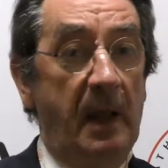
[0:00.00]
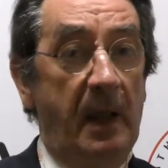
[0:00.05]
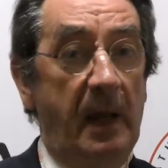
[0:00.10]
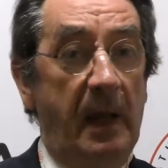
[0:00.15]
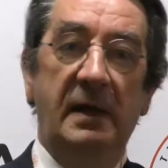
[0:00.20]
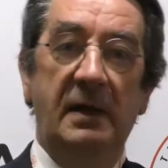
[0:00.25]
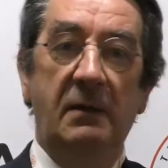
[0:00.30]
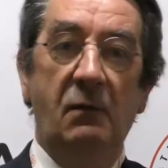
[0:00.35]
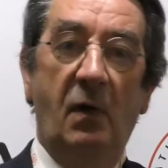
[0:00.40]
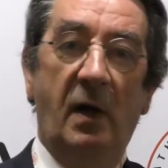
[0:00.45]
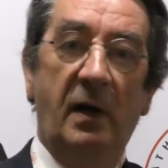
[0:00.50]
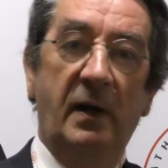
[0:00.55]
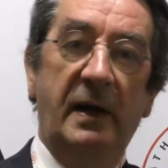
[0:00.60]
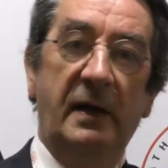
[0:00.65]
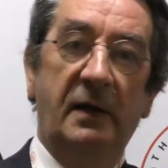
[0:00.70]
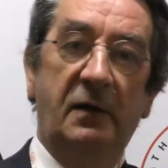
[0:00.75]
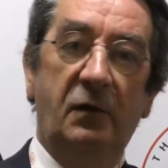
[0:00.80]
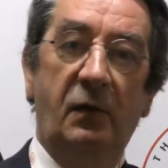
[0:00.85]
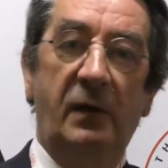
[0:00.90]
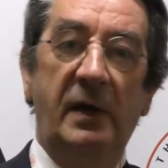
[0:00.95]
1
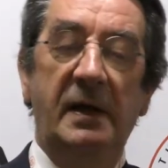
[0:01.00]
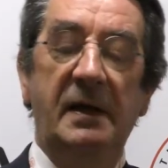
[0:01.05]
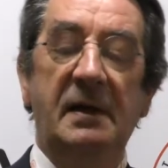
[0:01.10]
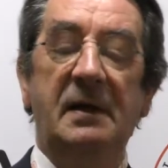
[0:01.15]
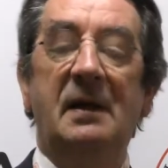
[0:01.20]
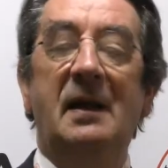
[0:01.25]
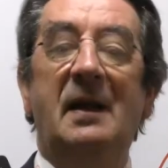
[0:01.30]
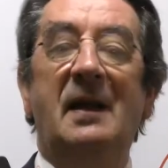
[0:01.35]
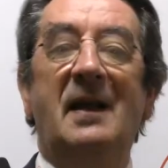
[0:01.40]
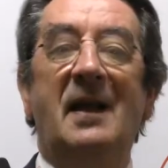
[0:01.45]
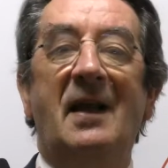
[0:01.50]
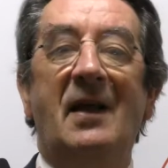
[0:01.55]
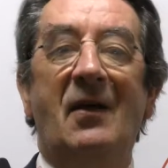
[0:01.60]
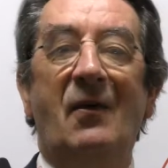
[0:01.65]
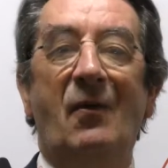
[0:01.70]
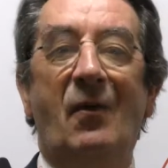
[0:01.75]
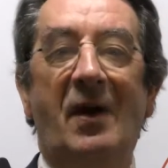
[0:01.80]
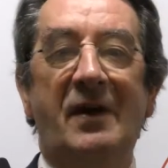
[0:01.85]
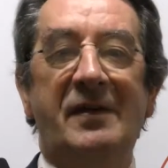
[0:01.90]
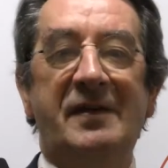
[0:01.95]
in 3
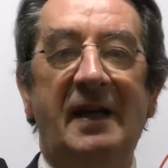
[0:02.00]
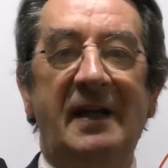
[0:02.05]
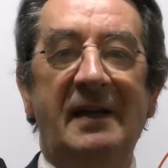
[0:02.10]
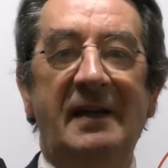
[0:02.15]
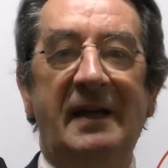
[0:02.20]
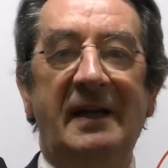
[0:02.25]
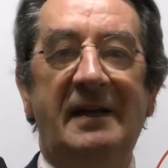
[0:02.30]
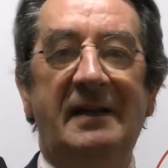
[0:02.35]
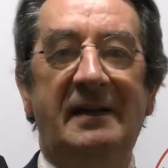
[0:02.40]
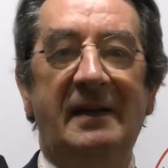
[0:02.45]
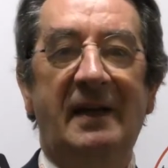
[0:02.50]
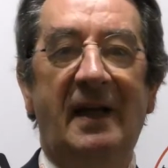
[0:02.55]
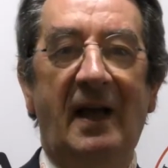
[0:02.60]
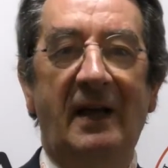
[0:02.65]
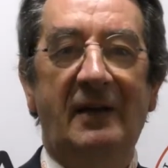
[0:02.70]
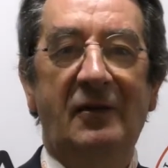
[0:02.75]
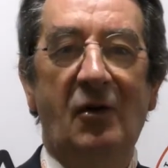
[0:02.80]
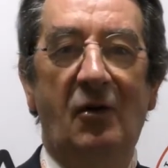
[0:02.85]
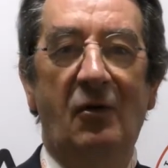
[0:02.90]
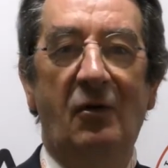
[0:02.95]
was indeed
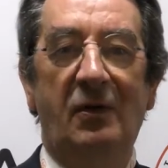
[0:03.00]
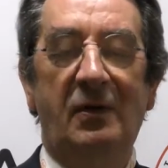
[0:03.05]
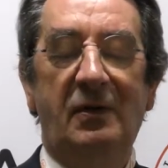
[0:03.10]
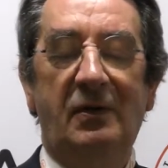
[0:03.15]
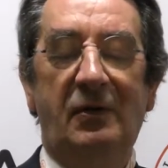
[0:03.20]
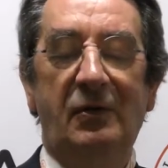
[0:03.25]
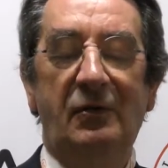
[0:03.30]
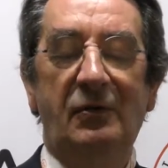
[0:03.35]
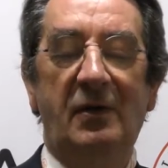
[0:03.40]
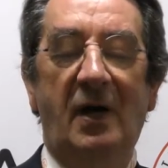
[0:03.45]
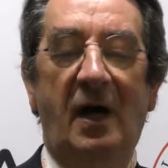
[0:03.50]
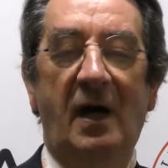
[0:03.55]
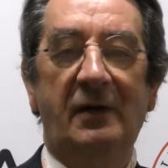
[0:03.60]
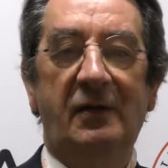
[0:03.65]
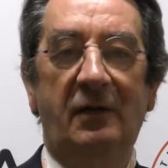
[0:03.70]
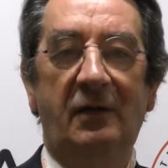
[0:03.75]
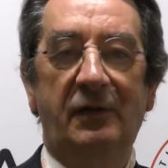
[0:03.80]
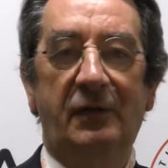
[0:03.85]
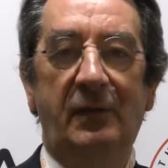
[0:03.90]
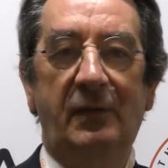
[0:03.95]
at goal. 2
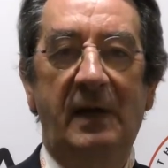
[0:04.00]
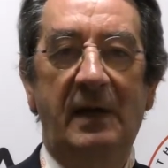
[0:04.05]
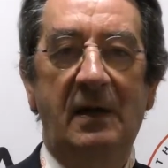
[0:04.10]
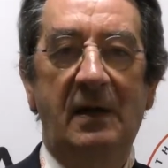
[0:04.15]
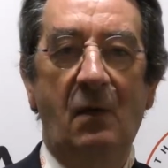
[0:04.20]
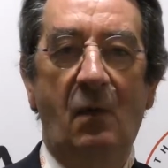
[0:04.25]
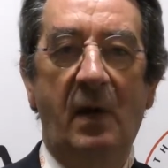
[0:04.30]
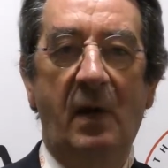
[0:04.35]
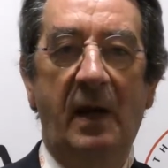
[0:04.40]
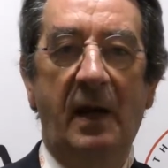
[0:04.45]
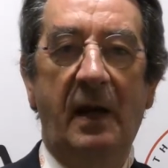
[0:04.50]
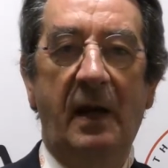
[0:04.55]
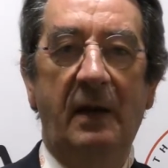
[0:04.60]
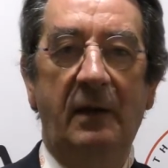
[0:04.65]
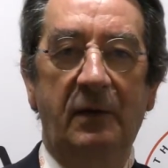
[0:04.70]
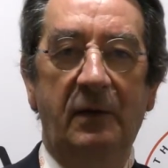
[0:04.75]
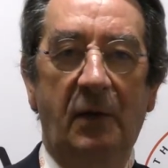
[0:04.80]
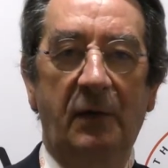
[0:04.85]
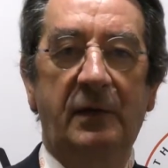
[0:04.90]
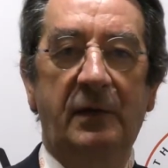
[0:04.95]
out of 3 were
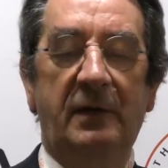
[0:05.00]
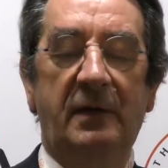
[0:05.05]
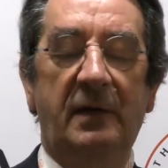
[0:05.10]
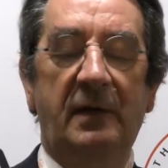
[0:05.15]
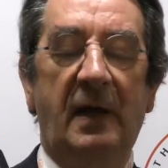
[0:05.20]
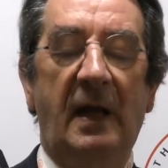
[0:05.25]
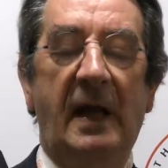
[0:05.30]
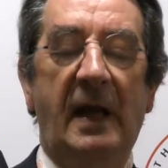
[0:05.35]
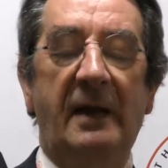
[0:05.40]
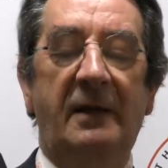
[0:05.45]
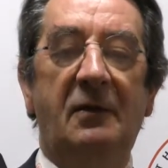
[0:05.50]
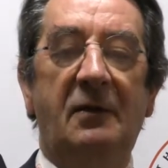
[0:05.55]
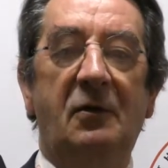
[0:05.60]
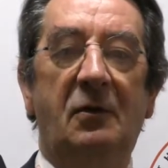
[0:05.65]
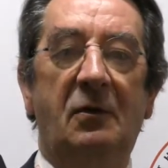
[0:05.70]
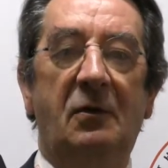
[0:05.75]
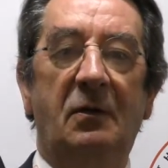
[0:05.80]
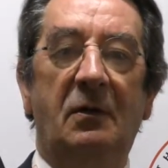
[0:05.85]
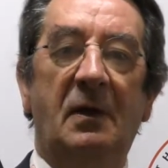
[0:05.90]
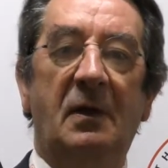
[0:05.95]
not at
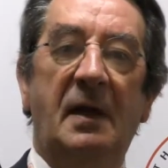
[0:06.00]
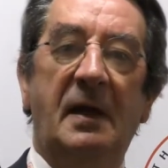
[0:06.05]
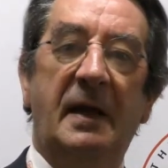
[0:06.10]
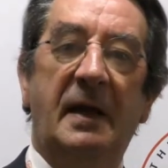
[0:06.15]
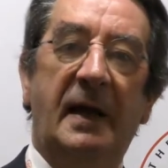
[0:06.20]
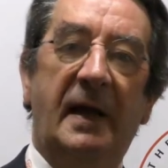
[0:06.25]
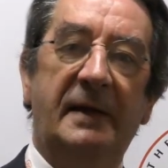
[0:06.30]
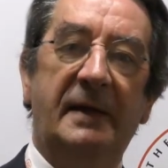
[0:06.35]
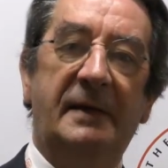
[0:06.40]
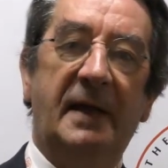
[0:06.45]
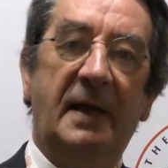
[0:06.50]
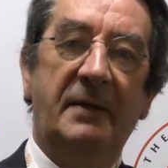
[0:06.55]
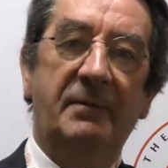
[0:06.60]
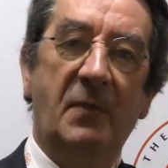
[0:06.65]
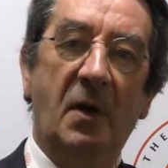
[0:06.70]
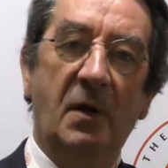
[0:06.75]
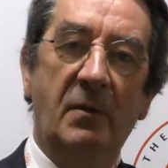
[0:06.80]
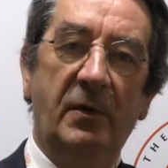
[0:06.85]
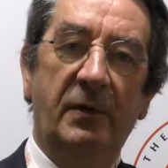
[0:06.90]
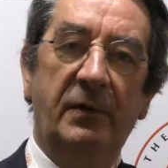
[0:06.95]
goal at that
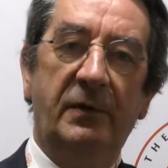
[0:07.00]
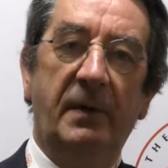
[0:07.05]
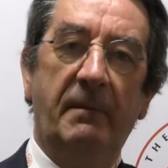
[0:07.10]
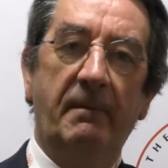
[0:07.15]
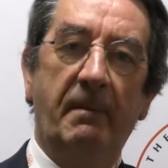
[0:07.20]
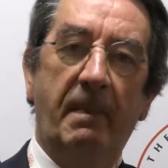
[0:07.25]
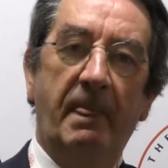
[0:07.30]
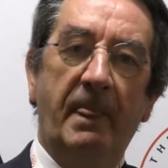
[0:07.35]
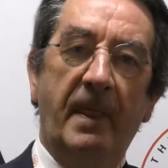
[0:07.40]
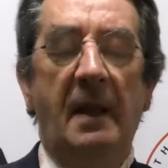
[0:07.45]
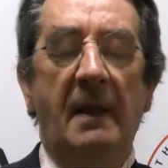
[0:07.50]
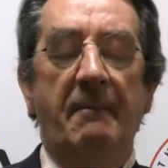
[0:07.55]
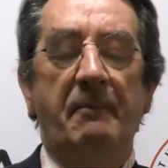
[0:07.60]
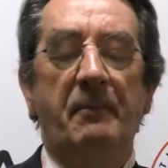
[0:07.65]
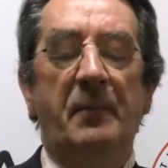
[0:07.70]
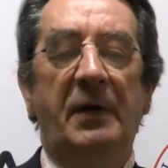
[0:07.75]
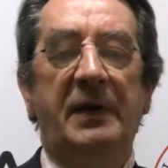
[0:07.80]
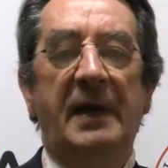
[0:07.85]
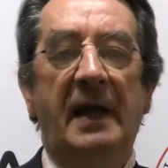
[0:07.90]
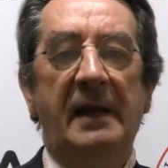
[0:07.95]
moment.
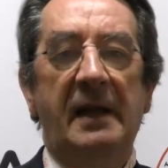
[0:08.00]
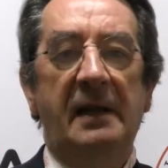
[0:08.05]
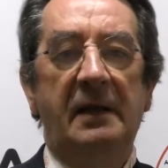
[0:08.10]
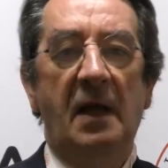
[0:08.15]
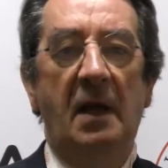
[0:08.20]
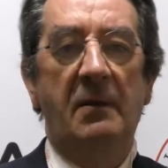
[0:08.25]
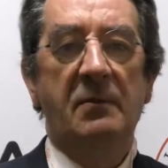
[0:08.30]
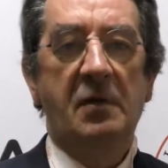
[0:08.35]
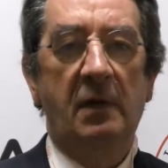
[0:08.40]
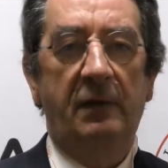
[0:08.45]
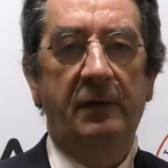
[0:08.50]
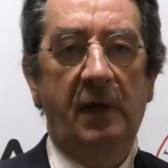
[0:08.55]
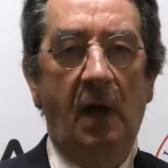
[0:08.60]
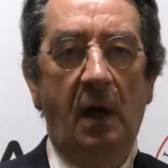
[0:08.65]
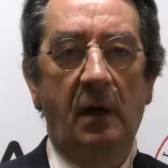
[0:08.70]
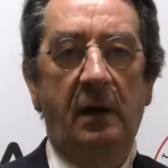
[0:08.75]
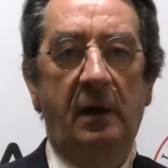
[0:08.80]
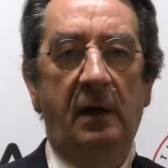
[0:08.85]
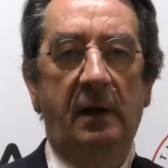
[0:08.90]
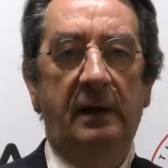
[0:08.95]
But then in terms of
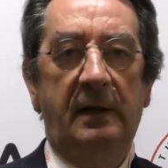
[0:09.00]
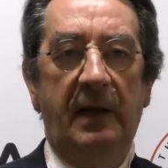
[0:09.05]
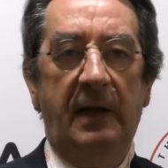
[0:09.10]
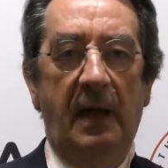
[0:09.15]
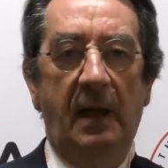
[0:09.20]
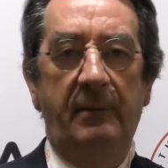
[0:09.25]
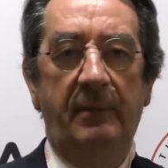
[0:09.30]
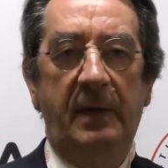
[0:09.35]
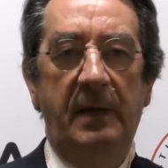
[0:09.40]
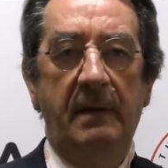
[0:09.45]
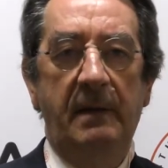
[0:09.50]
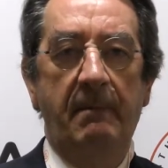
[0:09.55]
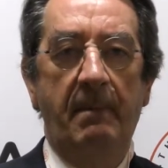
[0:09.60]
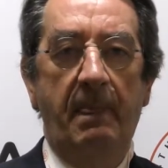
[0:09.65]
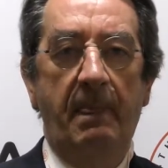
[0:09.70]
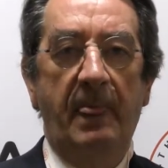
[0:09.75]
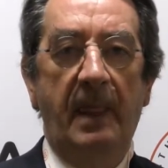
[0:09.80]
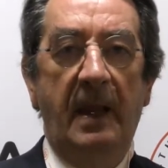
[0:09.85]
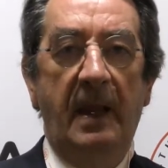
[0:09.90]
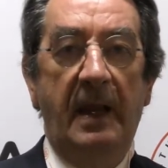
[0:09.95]
drug therapy,
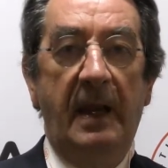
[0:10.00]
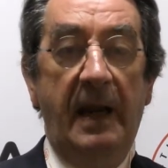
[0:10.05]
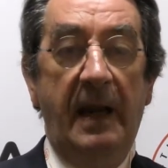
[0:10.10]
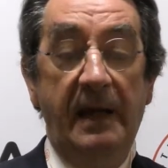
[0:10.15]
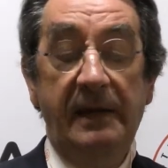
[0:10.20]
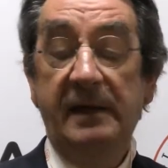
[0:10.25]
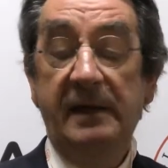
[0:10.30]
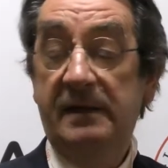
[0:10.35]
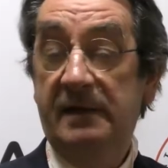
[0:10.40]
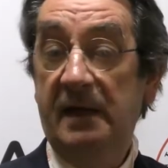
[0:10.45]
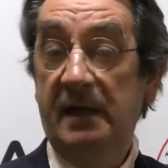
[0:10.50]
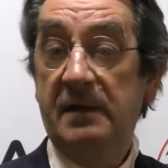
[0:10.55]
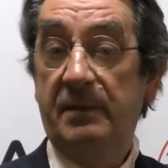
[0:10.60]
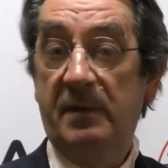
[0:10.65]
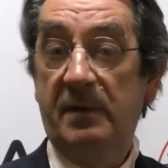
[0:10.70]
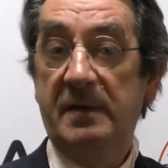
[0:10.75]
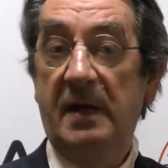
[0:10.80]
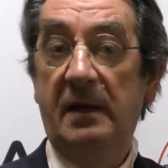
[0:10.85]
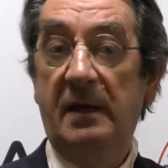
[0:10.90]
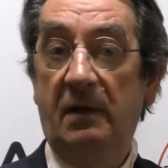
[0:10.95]

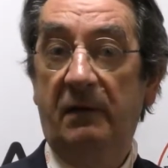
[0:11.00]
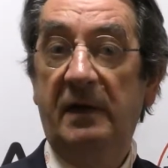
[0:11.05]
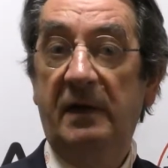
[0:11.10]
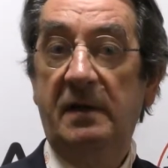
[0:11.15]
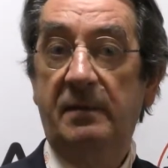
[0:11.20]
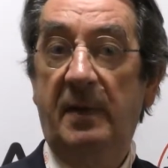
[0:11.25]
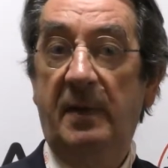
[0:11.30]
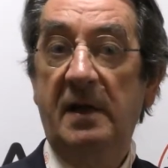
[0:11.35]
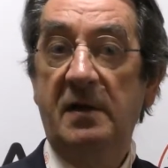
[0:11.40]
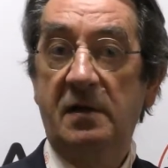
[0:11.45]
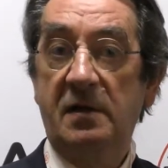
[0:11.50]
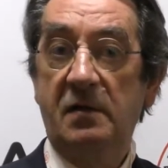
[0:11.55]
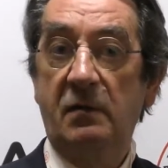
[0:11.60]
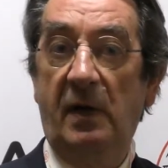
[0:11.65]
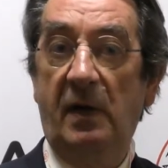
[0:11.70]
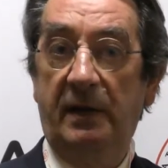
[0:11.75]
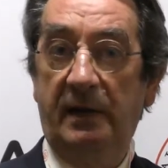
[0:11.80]
86% of these patients were